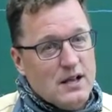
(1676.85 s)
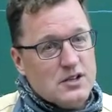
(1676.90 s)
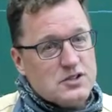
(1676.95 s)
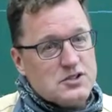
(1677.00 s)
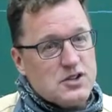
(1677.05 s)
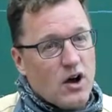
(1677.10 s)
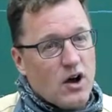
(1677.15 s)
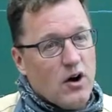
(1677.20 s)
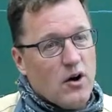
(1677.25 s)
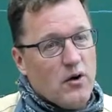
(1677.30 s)

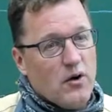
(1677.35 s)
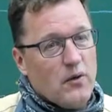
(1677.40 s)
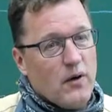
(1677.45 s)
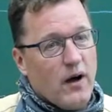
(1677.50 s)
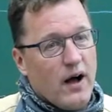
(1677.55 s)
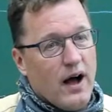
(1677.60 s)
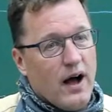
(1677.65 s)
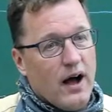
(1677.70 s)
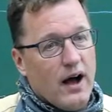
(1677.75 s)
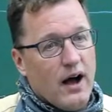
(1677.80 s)

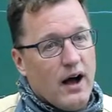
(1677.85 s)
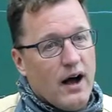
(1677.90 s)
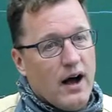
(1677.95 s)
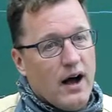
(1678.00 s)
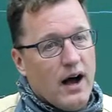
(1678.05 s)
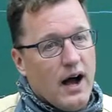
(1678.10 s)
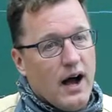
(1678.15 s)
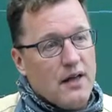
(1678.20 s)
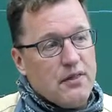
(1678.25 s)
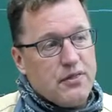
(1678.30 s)
So
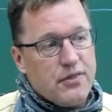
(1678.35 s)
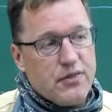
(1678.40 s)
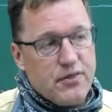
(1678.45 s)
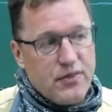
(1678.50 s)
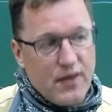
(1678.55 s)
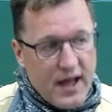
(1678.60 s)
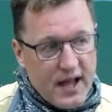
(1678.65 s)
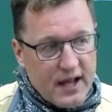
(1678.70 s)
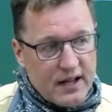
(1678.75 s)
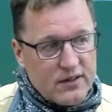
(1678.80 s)
I
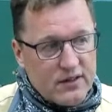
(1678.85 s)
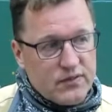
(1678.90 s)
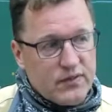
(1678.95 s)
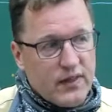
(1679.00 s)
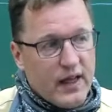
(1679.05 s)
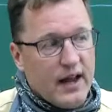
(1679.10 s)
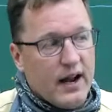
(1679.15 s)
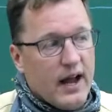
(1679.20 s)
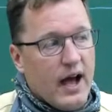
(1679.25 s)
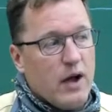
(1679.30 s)
think
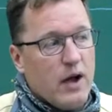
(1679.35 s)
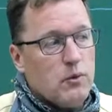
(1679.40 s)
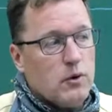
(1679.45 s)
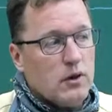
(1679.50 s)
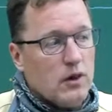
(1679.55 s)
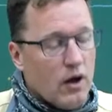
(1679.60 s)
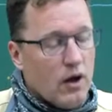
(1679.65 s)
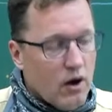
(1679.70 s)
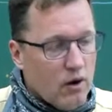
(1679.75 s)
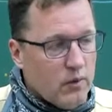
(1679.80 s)
that I
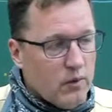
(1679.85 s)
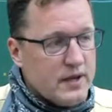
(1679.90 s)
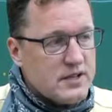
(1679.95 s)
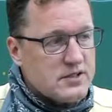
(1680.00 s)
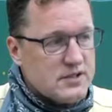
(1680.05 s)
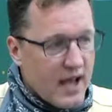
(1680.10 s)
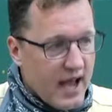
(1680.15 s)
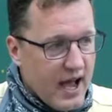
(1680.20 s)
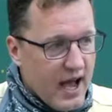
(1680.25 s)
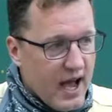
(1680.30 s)
will
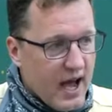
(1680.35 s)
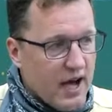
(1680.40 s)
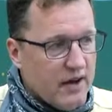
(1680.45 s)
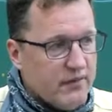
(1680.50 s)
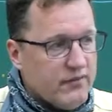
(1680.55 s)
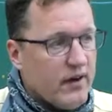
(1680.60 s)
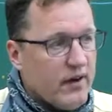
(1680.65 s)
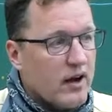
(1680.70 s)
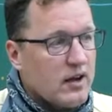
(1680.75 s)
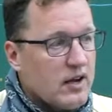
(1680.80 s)
always
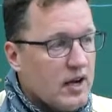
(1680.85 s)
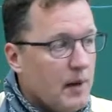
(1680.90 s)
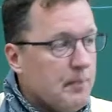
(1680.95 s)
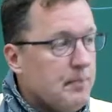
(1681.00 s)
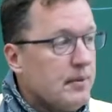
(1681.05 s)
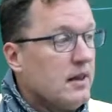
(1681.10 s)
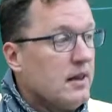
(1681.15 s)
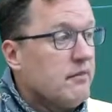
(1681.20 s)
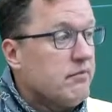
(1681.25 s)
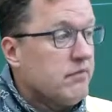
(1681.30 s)
have a
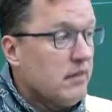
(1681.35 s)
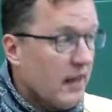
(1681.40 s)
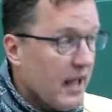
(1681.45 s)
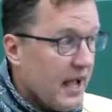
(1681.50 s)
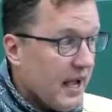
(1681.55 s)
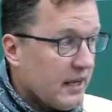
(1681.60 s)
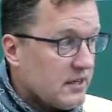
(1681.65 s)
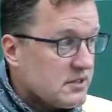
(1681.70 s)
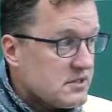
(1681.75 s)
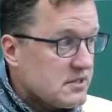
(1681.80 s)
couple of
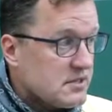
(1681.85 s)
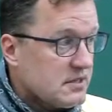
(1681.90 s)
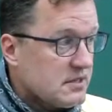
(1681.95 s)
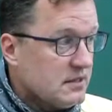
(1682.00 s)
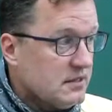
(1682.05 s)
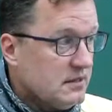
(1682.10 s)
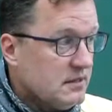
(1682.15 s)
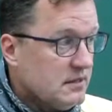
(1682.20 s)
links.